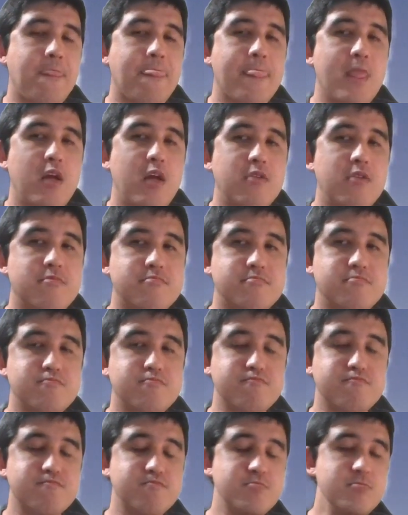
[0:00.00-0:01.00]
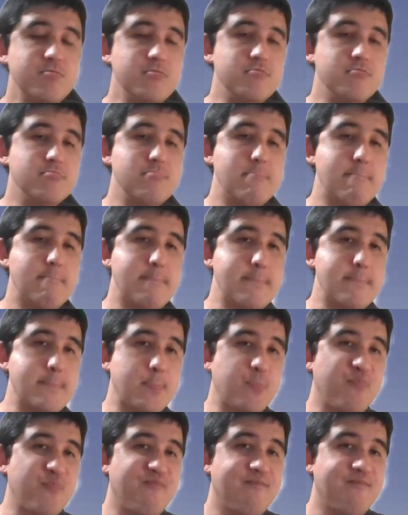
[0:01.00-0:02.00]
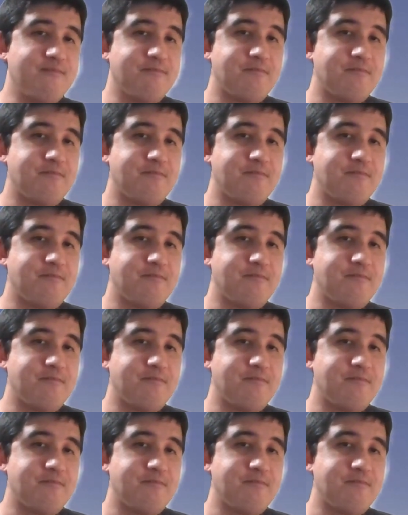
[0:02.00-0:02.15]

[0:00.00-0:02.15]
Nobody speaks.